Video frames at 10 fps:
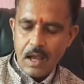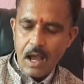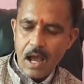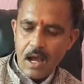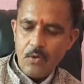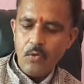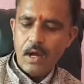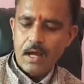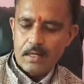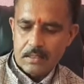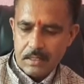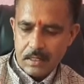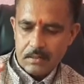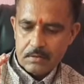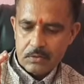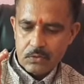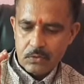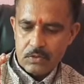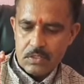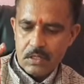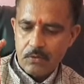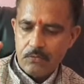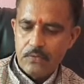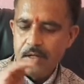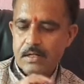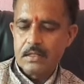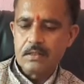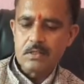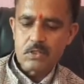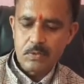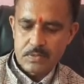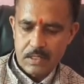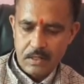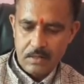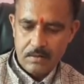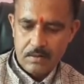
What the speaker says: How are the electrons filled in the subcell?